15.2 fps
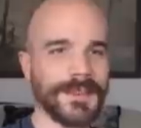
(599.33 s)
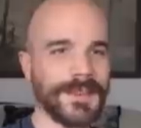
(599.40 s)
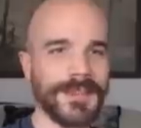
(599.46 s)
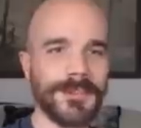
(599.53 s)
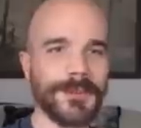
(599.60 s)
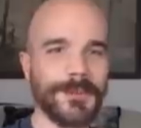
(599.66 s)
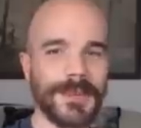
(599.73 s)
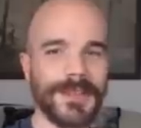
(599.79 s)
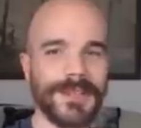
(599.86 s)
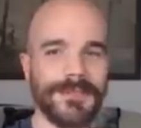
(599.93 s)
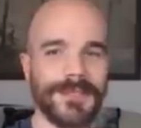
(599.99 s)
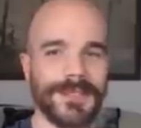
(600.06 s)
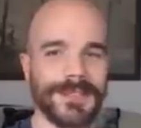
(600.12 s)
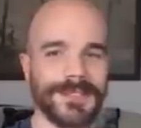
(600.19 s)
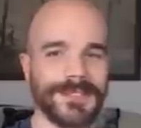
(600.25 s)
Can you
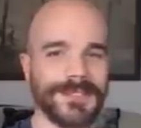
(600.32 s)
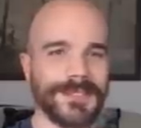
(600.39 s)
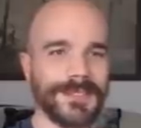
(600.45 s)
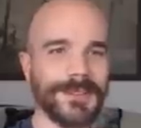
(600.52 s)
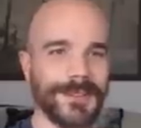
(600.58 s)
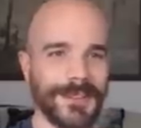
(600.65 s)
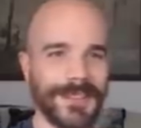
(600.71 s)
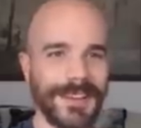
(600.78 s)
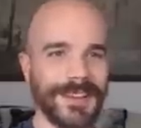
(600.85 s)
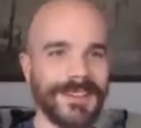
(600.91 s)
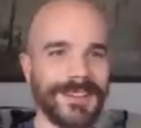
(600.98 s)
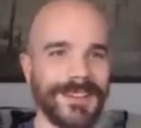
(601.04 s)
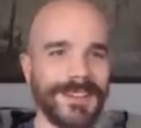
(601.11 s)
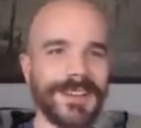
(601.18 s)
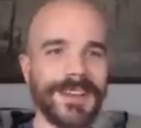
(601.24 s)
believe this? Look at
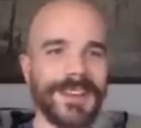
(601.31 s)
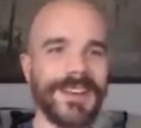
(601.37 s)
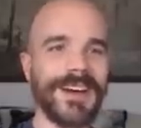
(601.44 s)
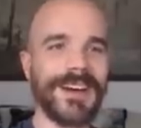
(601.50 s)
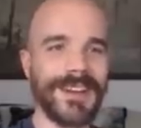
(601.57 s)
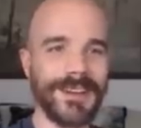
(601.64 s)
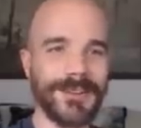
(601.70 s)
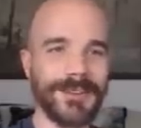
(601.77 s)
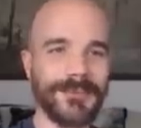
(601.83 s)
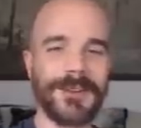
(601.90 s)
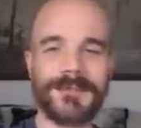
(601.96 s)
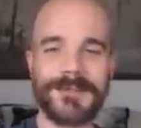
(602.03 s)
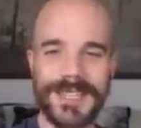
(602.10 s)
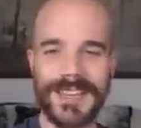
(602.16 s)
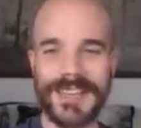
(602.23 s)
that.
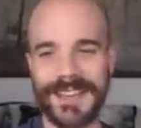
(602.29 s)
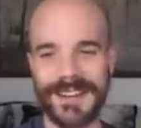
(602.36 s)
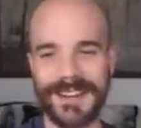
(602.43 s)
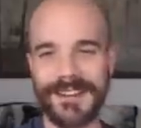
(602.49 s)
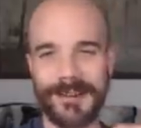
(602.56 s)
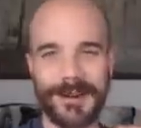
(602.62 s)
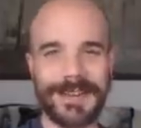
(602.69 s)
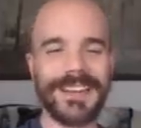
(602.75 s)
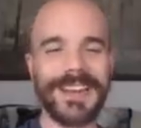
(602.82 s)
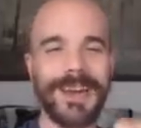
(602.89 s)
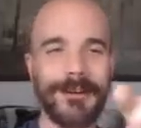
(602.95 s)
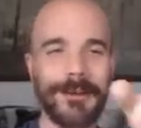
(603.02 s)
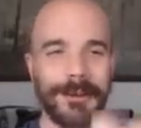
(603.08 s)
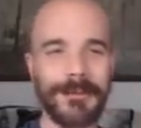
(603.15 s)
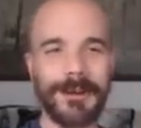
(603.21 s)
9:58. All right,
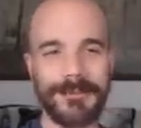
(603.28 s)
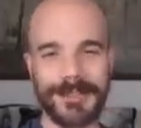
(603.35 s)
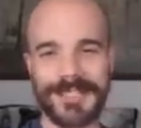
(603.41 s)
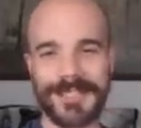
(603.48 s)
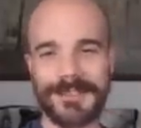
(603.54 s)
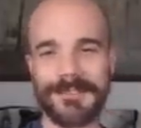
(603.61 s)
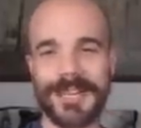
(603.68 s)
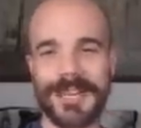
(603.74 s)
now I'm over 10